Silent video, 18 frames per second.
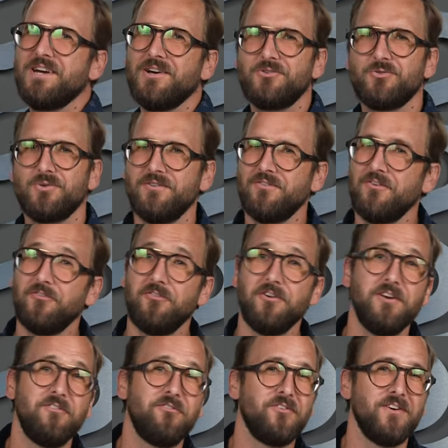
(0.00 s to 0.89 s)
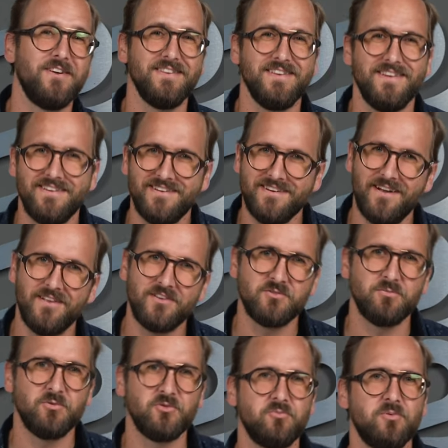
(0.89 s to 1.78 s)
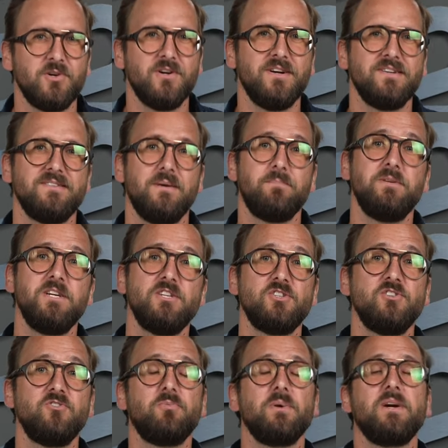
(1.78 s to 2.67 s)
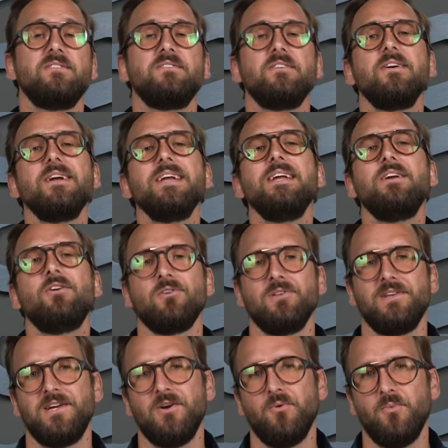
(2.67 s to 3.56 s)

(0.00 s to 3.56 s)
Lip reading: out to one of our very friendly and knowledgeable SportRx opticians, because they're eagerly